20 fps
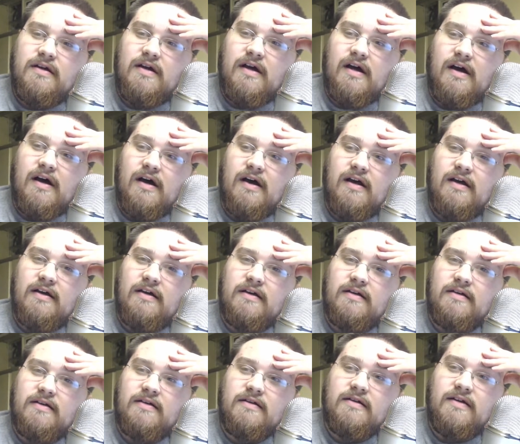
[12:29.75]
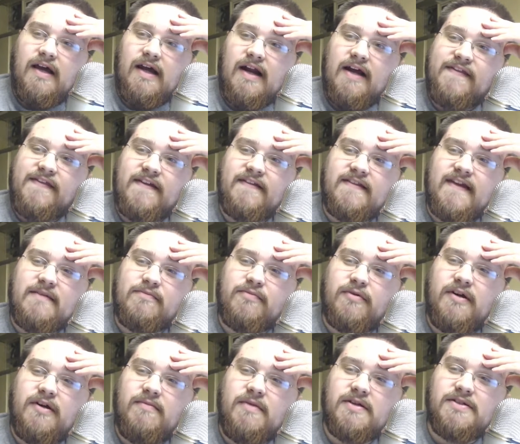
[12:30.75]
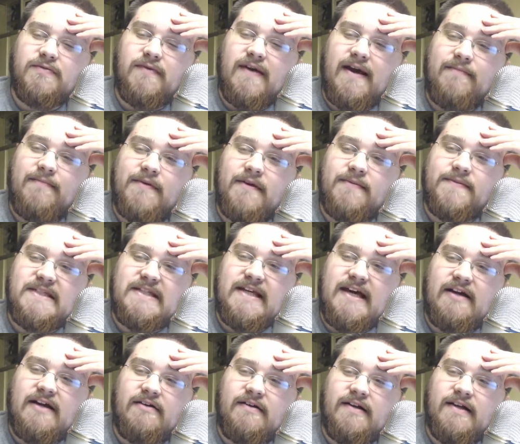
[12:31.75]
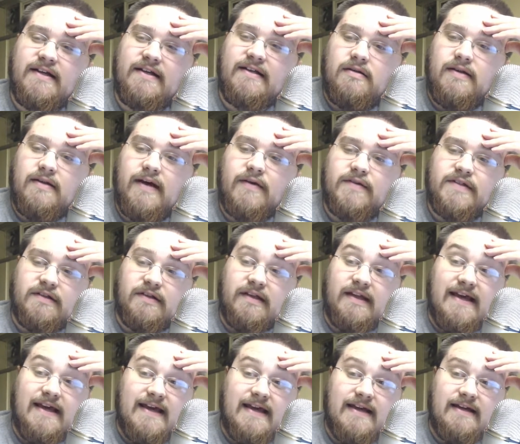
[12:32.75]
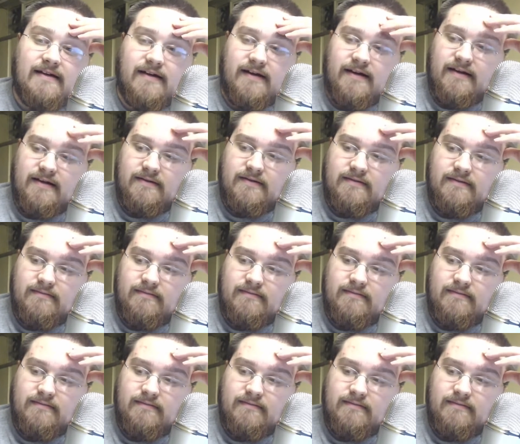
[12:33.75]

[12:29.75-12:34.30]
And I think that pretty much wrapped up Saturday. That was a late night.